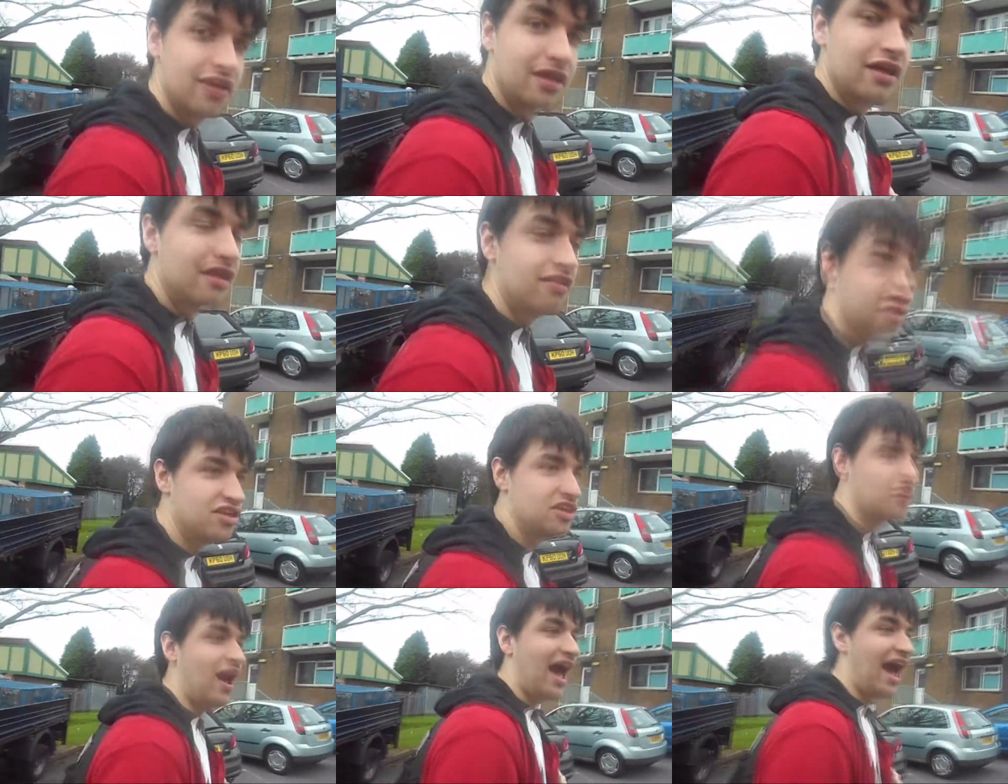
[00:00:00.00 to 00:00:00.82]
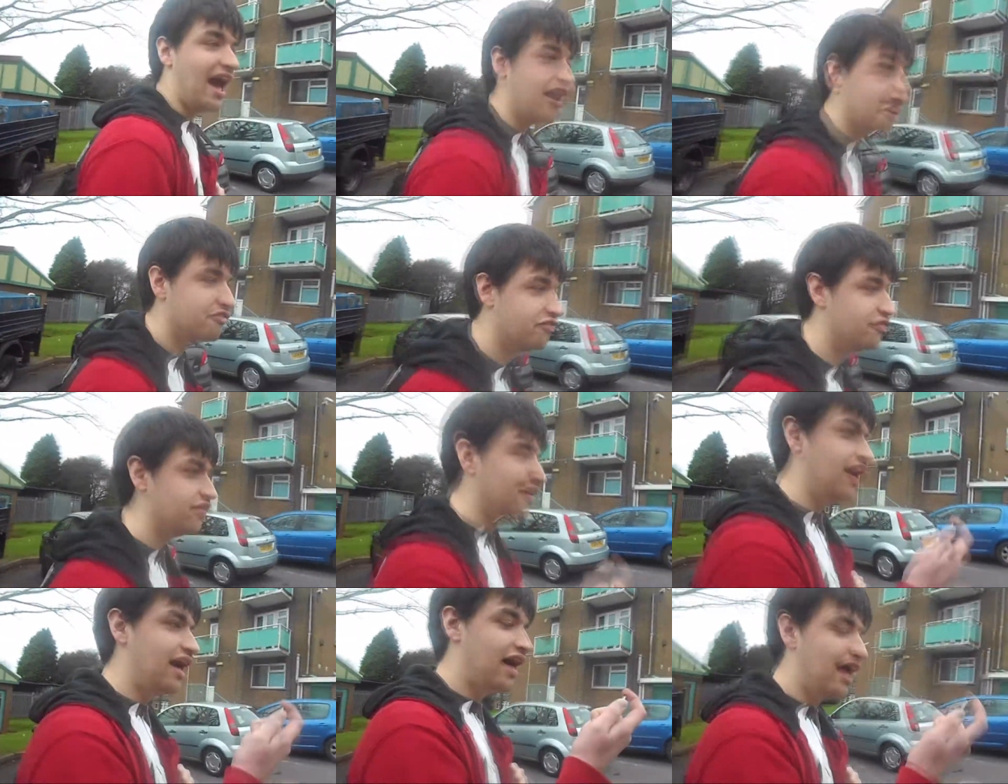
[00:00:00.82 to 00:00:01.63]
Do you have
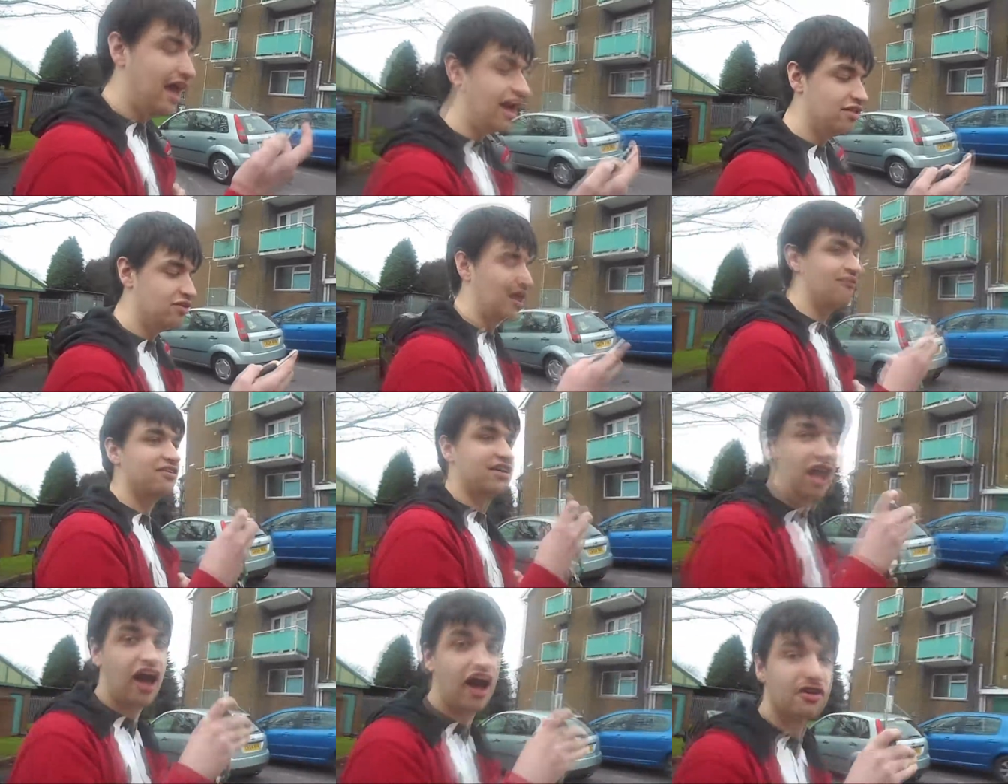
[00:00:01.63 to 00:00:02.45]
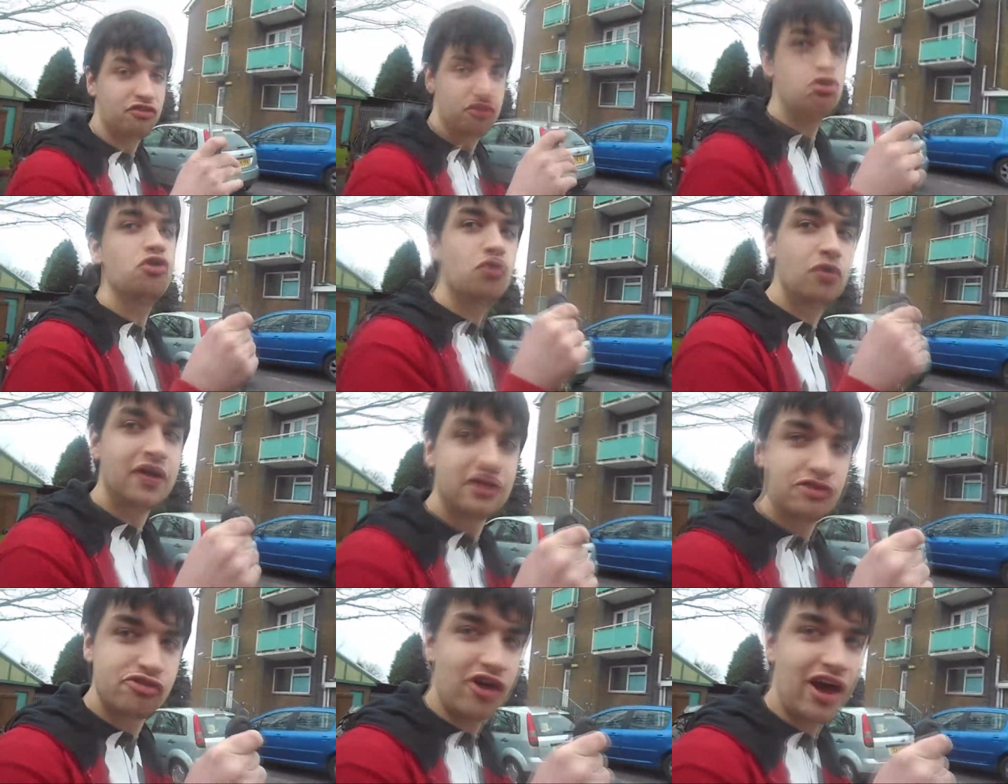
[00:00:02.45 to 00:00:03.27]
a car to
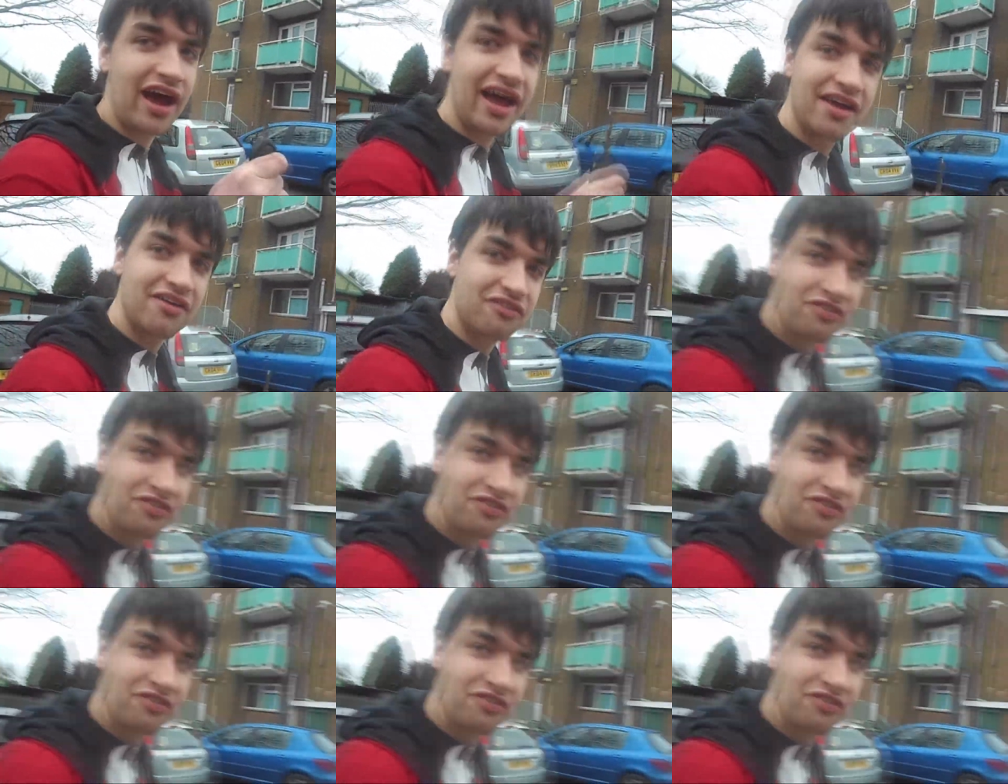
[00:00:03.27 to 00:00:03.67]
drive?